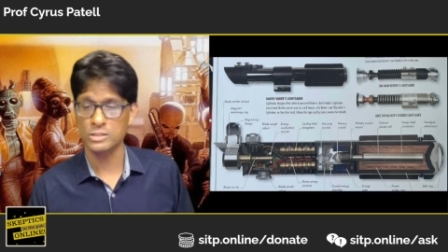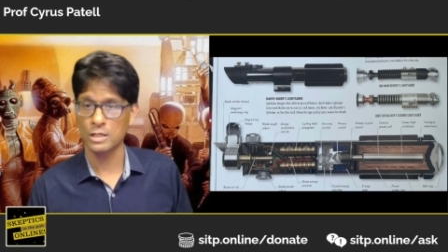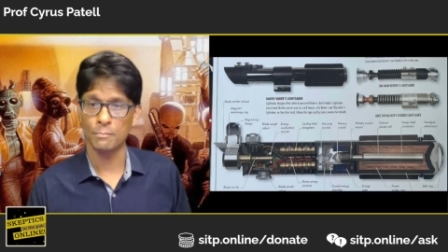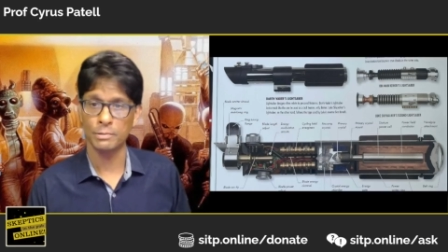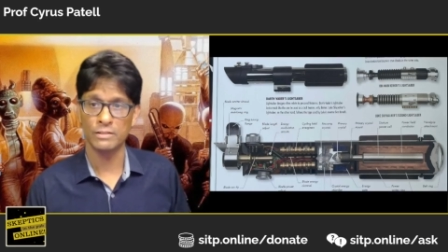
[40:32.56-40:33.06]

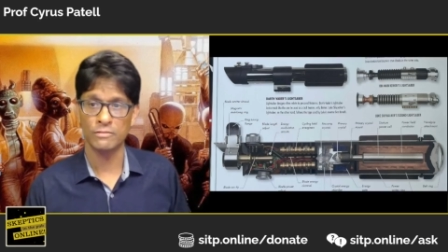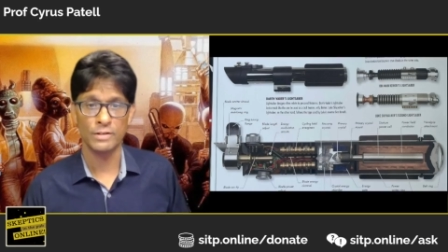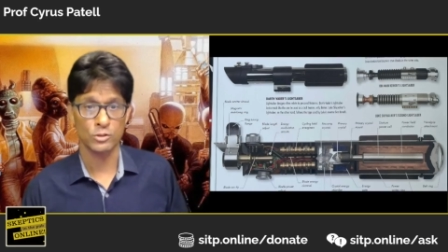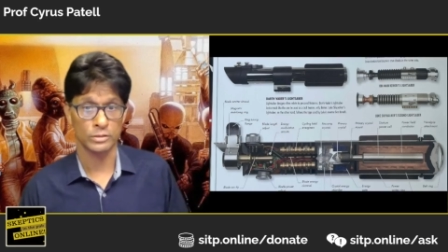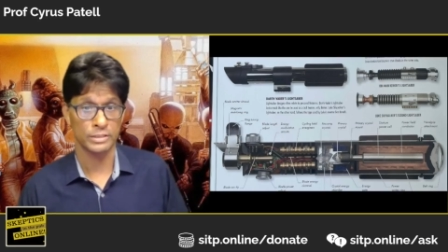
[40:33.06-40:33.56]
complete
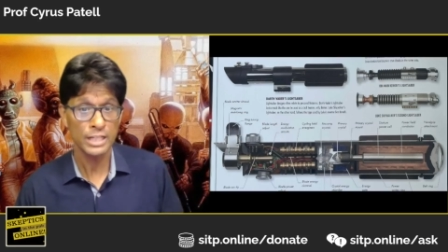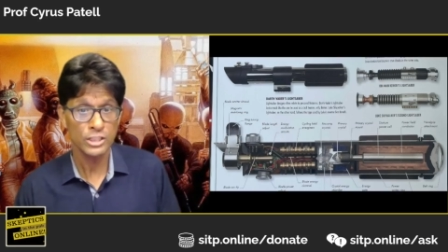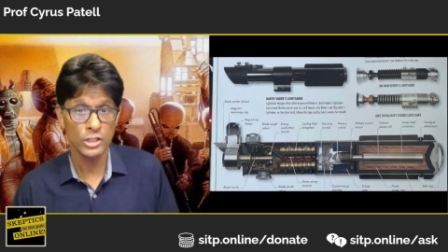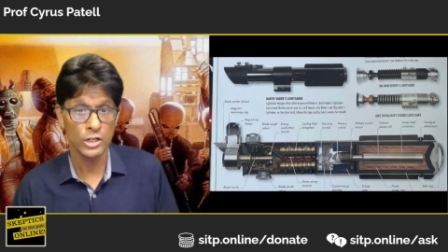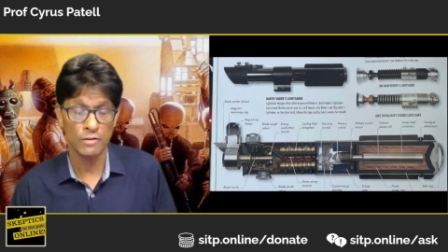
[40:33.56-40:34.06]
visual
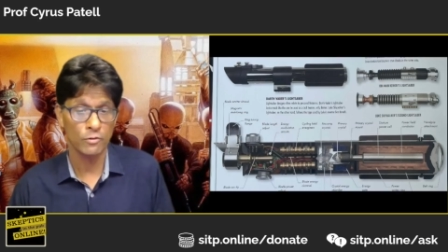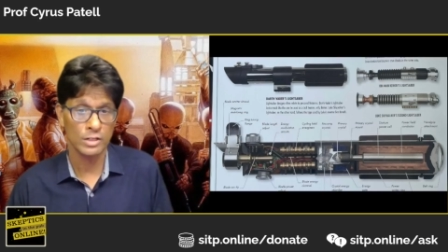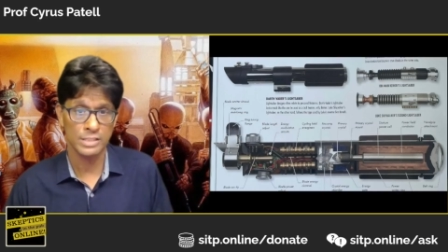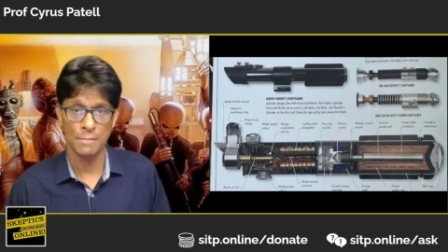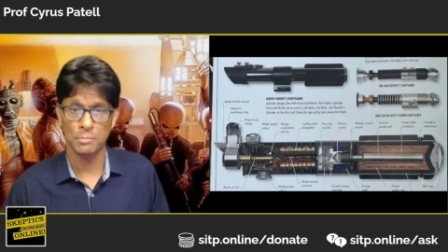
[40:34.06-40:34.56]
dictionary, for
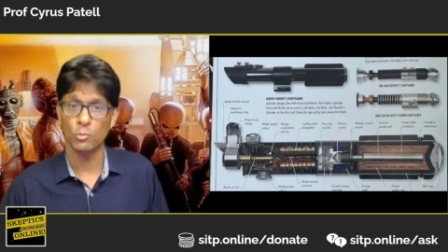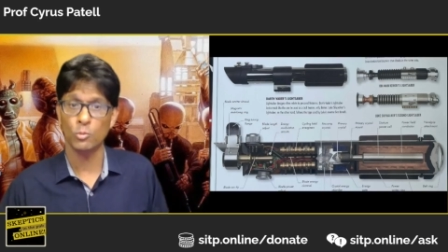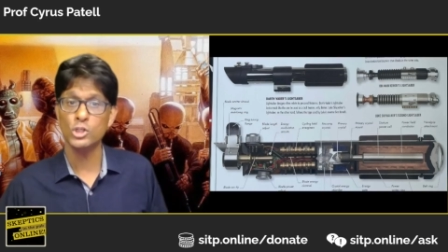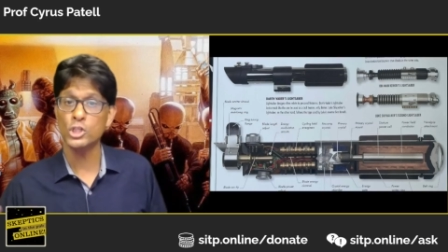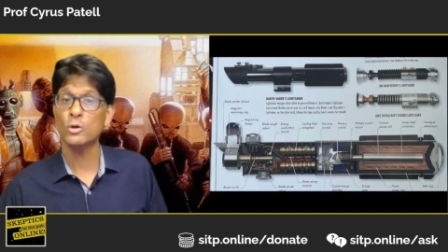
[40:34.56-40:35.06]
example, we're
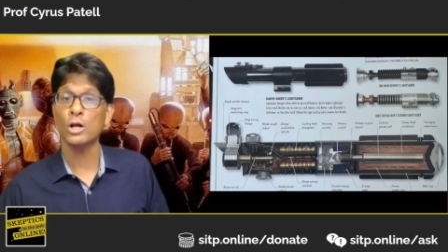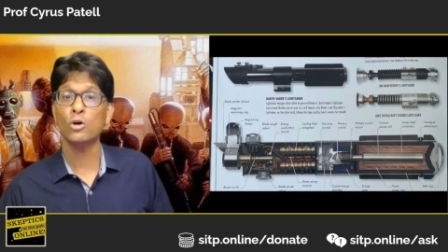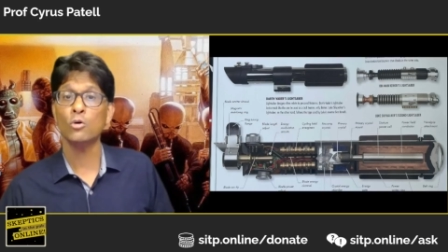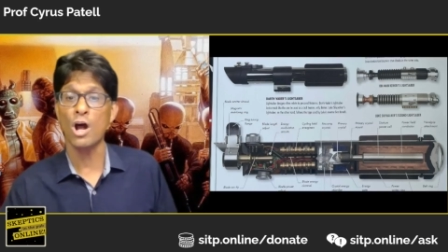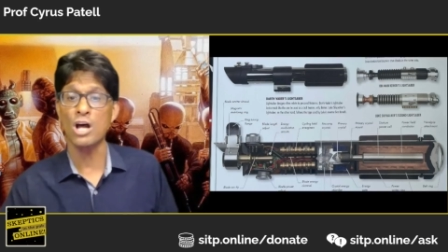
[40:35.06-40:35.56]
shown a
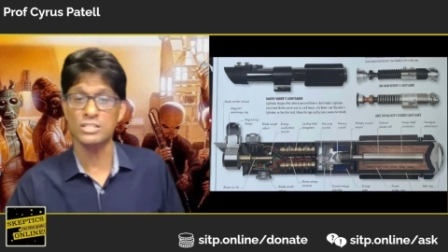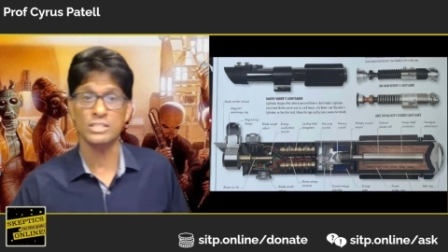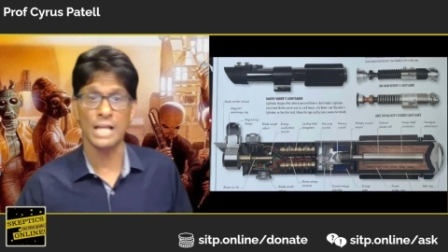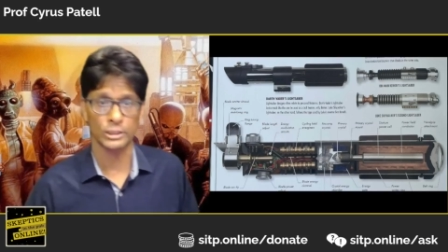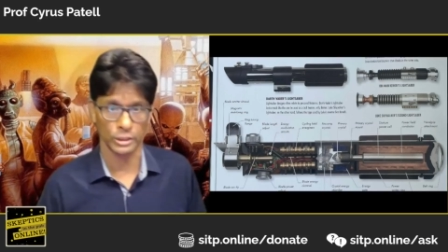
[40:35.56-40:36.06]

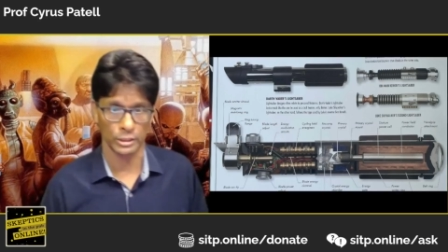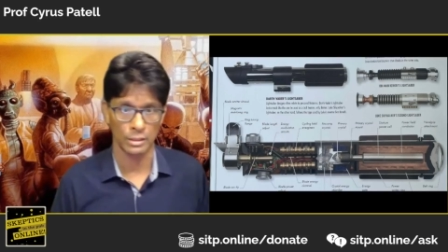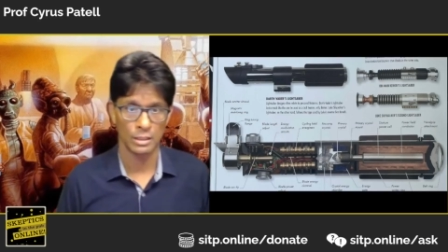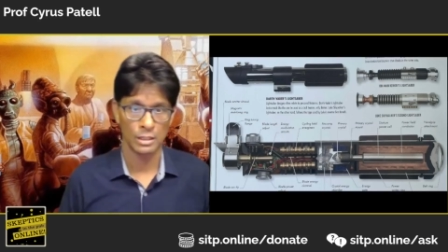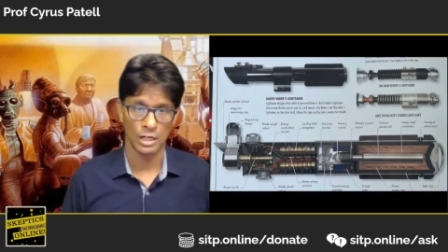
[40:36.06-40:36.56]
cross-section
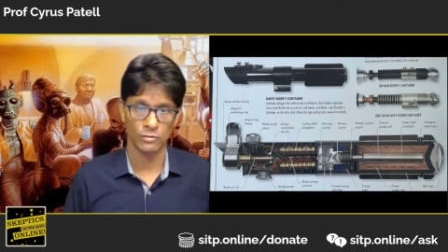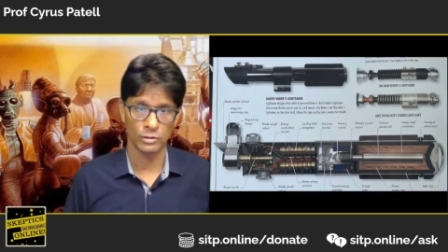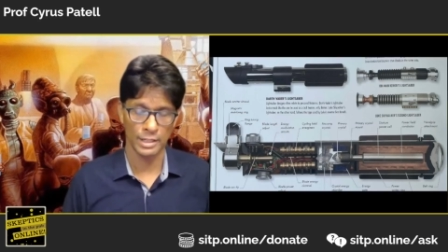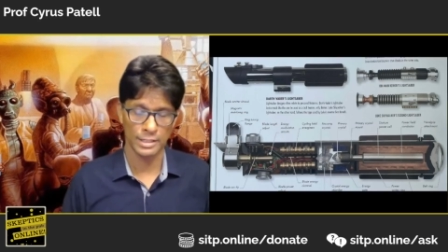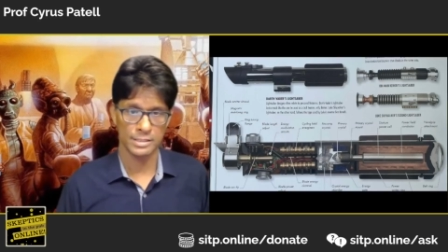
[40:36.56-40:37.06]
of a
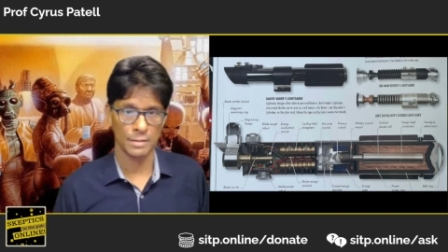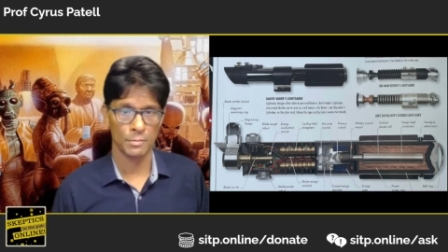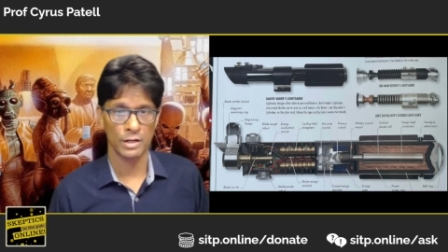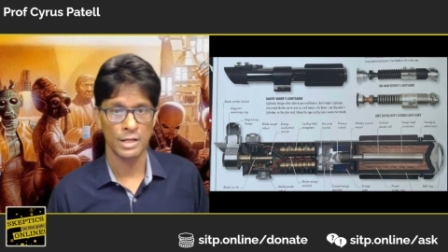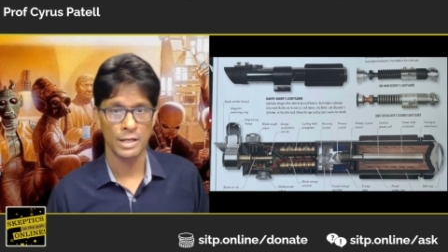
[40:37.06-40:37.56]

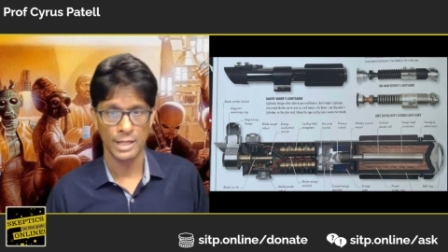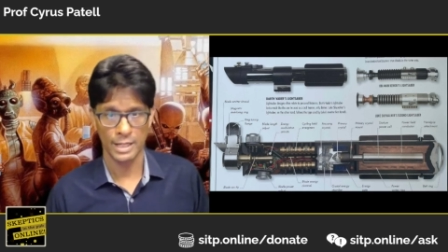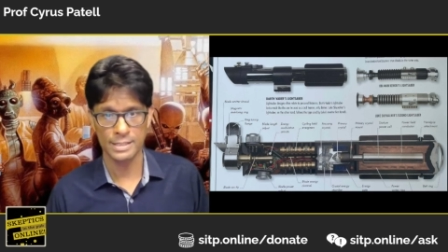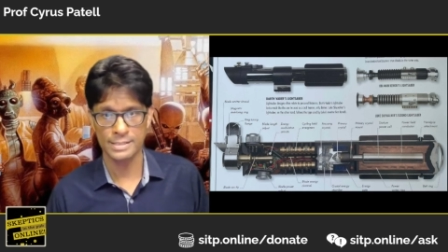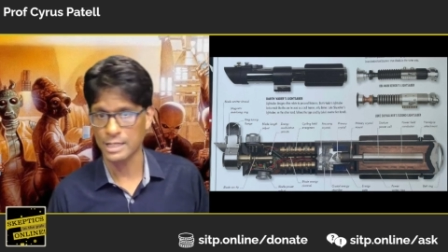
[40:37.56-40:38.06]
lightsaber in
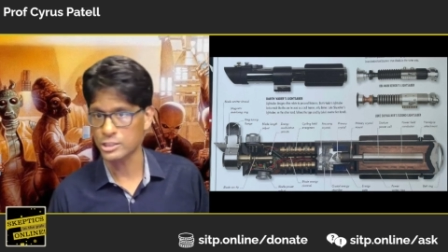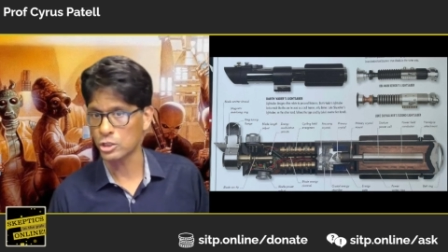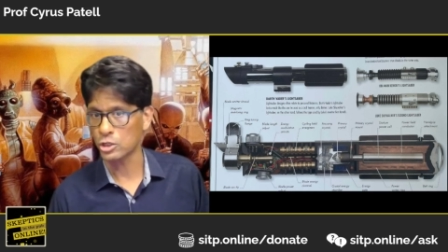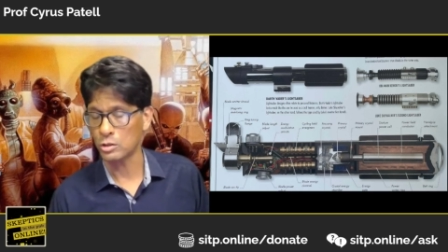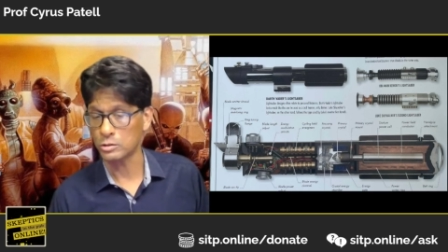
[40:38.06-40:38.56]
a section
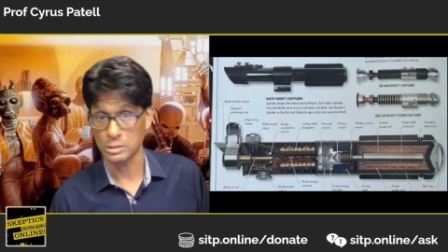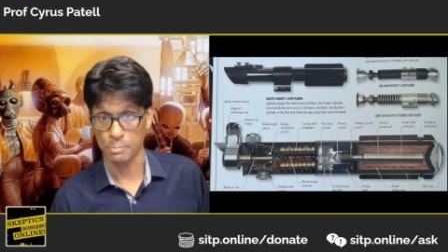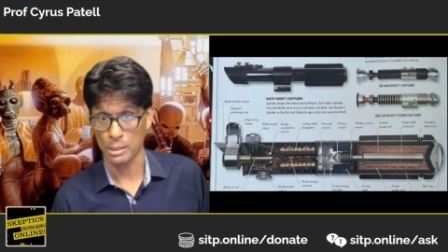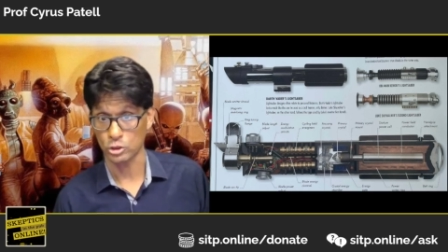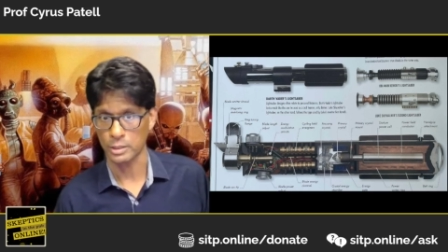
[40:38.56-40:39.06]
called
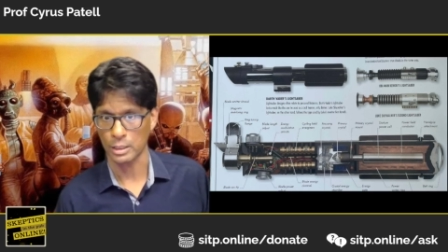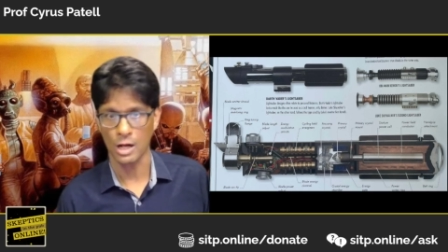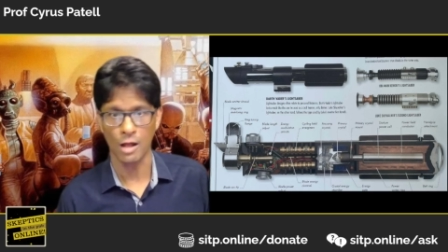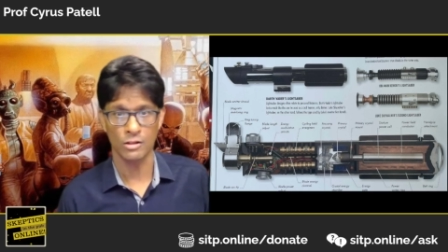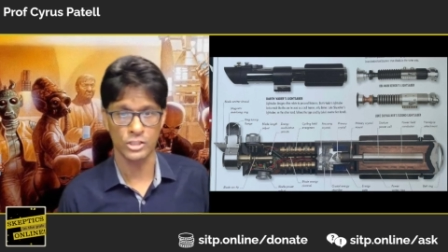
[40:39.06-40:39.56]
Special
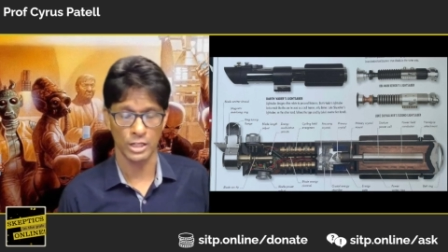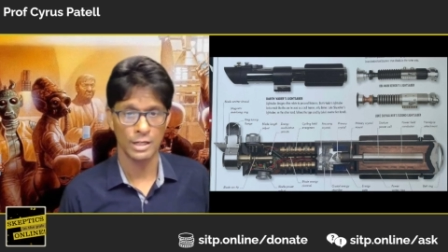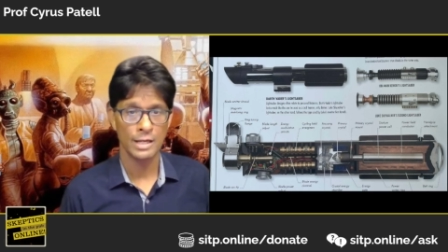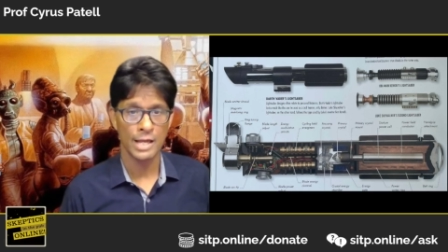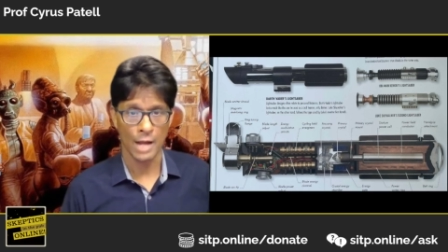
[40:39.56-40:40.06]
Technology,
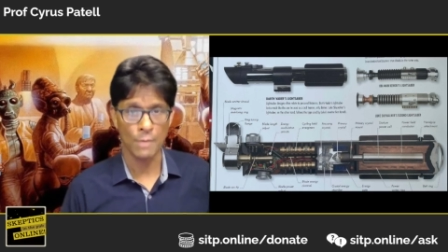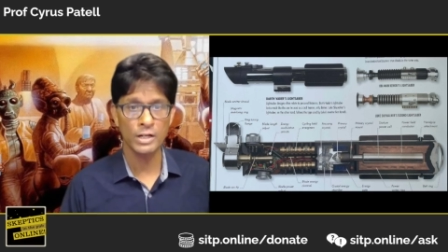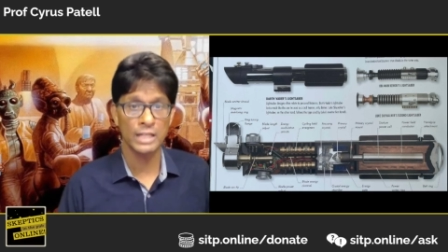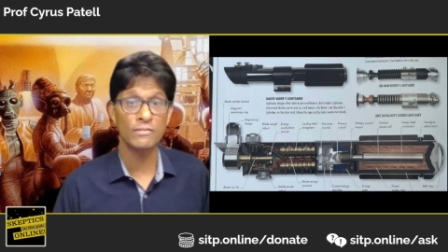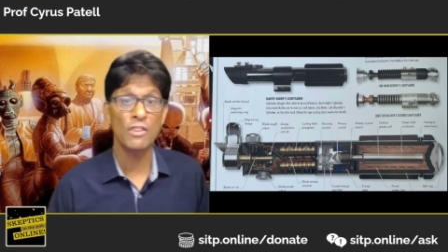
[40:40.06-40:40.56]
and we're
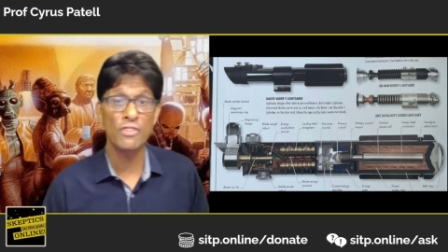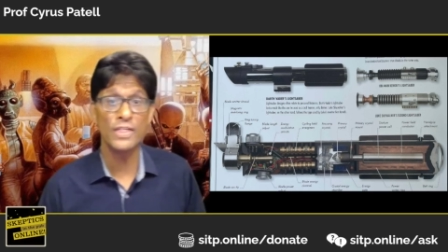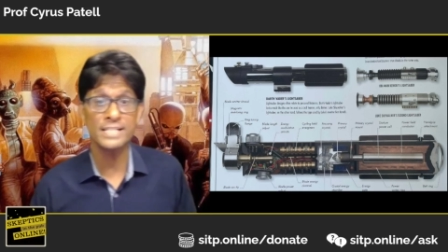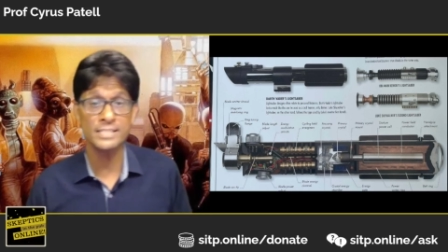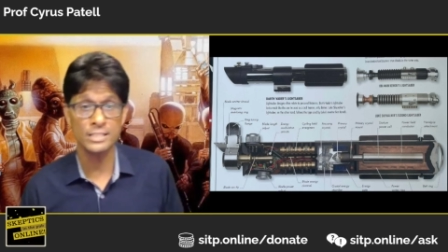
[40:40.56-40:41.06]
given
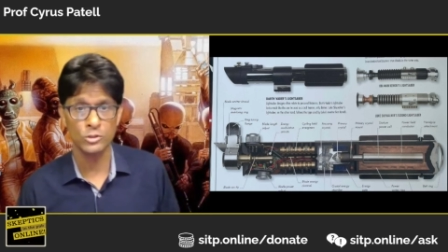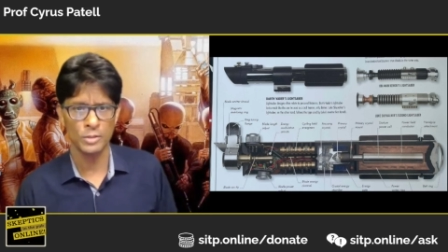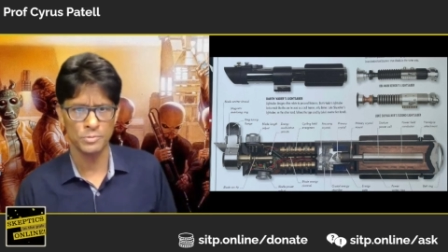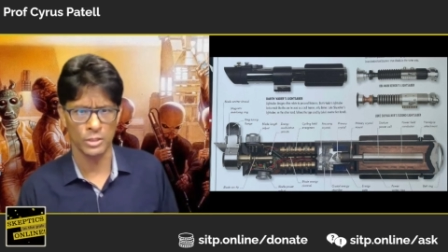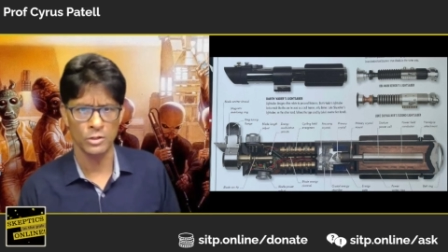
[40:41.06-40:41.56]
this
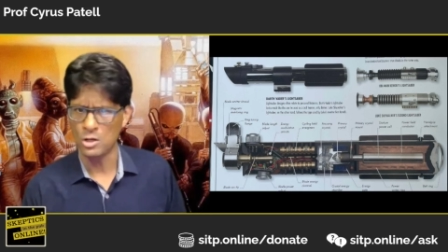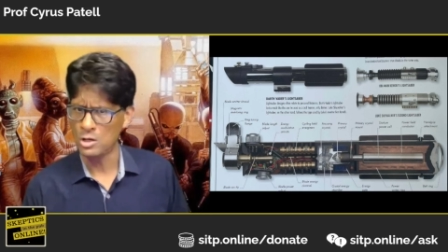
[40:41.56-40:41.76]
description,